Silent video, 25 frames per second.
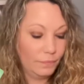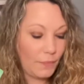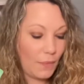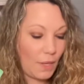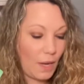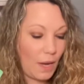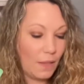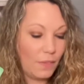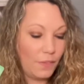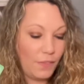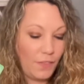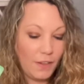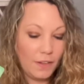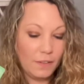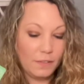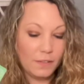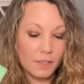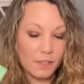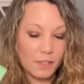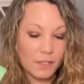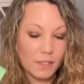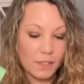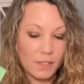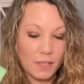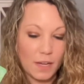I think this
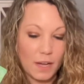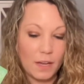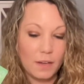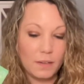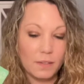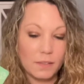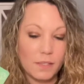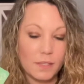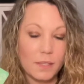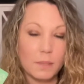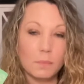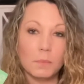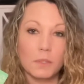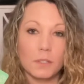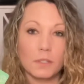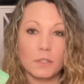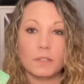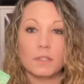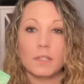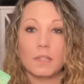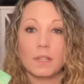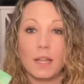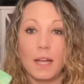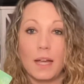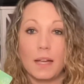is kind of similar
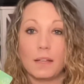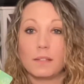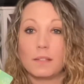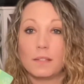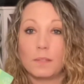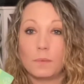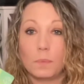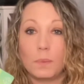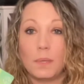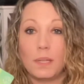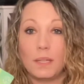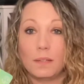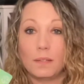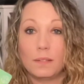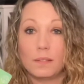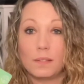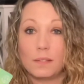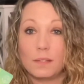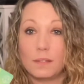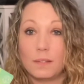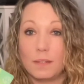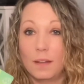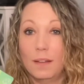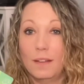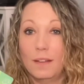to last week's.